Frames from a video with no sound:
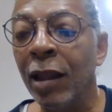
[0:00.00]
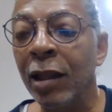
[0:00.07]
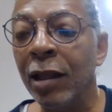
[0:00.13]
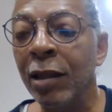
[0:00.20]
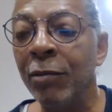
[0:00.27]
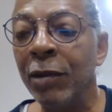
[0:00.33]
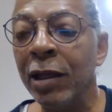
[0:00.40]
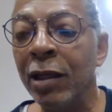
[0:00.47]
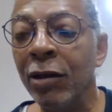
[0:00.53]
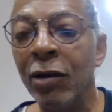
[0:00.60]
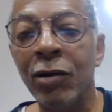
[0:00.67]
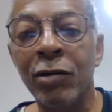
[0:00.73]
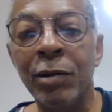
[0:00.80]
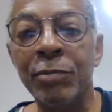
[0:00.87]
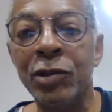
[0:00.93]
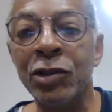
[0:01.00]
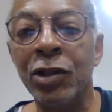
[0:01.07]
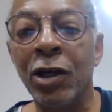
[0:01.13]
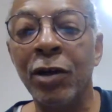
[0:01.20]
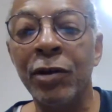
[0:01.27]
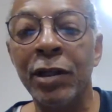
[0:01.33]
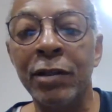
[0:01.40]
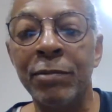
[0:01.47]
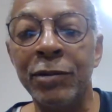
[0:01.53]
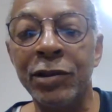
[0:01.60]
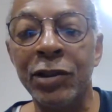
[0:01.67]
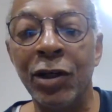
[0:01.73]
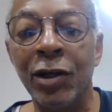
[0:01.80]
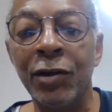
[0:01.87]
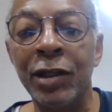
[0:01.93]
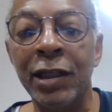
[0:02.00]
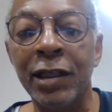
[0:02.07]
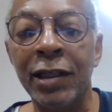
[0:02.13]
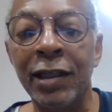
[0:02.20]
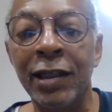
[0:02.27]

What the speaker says: me. Oh, I'm sorry. I'm sorry.